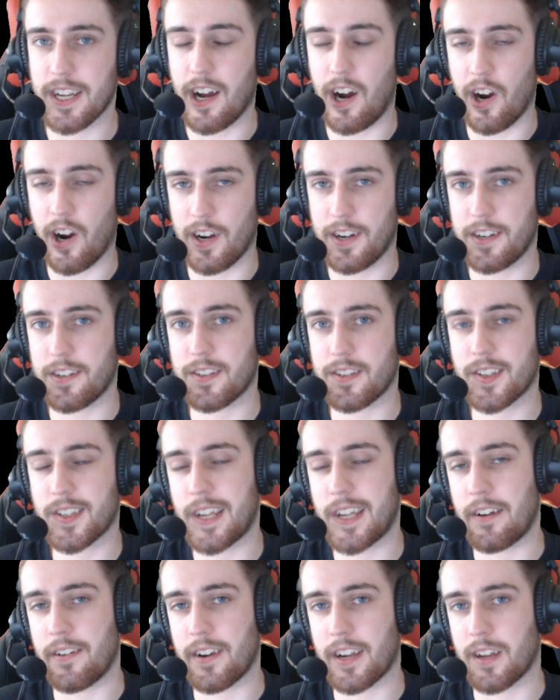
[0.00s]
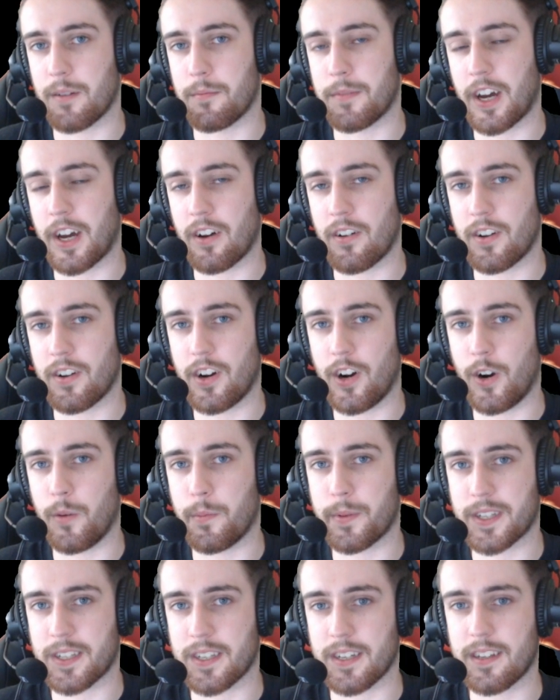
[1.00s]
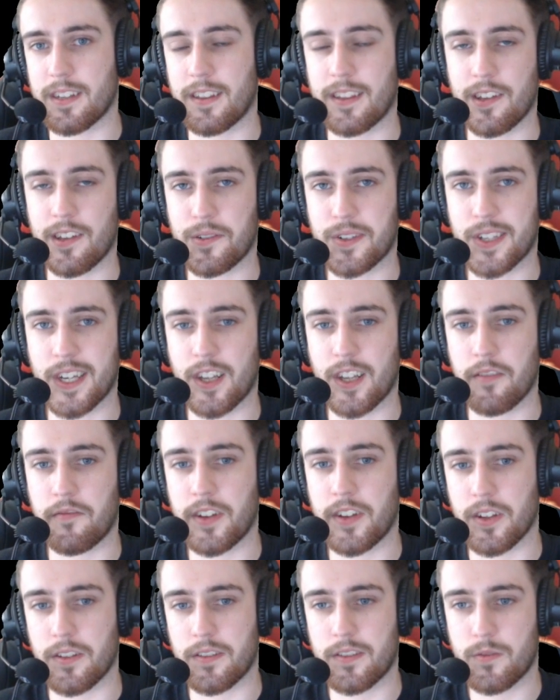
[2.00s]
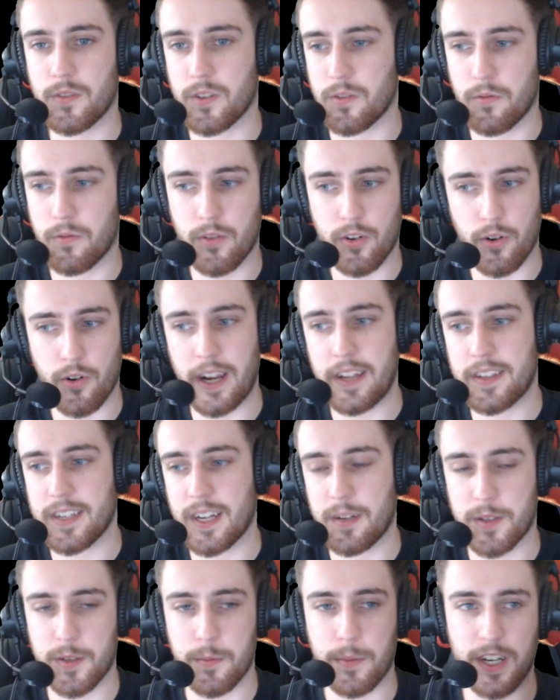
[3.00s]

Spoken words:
aren't staring him down opposite the other side of the field. So great times to pick